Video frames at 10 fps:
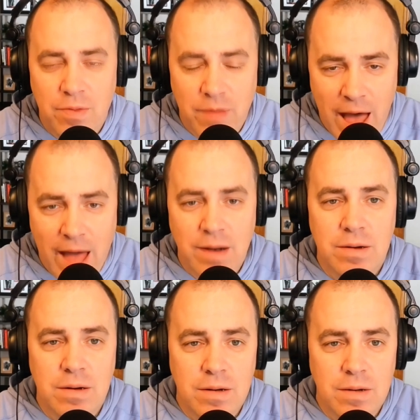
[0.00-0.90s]
that
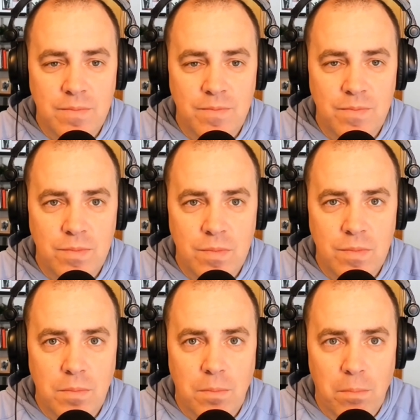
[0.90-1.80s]

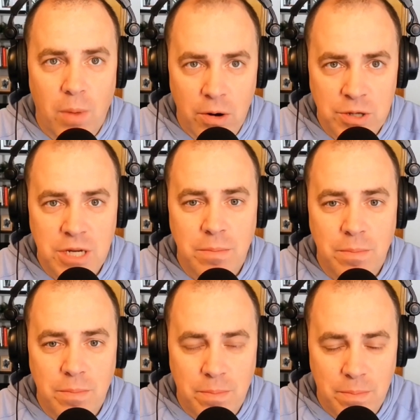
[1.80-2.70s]

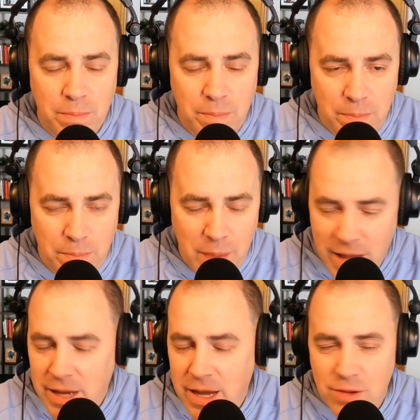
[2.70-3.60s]
merging
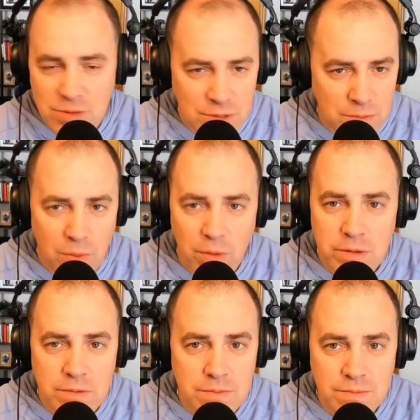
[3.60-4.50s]
bank accounts is important.